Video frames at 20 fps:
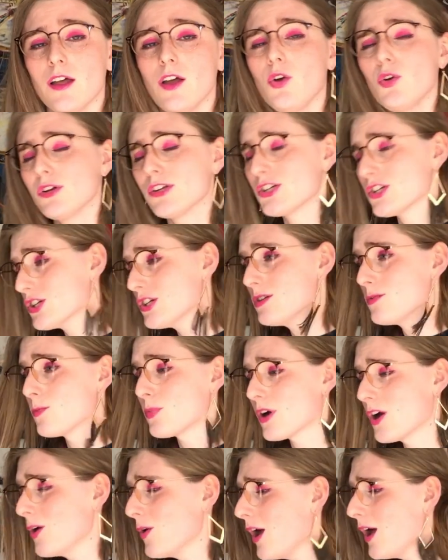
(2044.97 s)
Holy sh**,
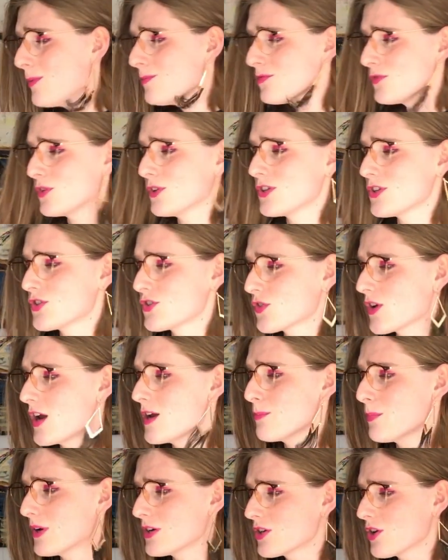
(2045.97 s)
bro, I'm fully
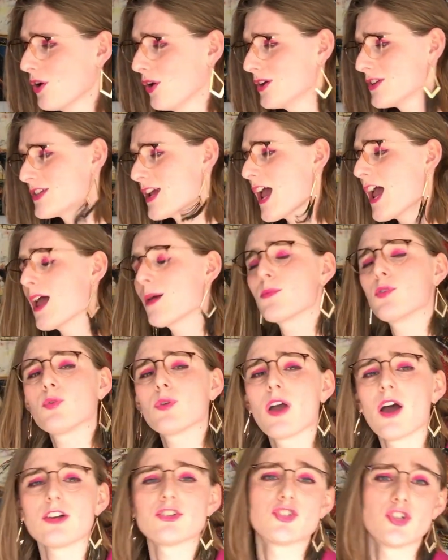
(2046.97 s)
straight, but goddamn you
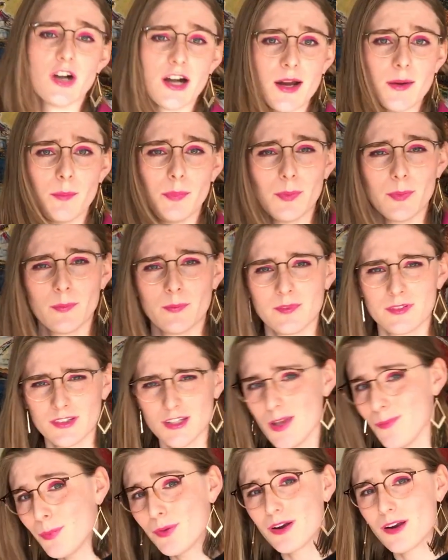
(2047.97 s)
got drip.
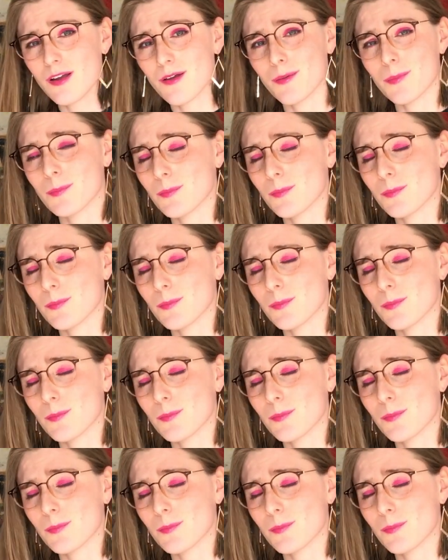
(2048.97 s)
Keep it up.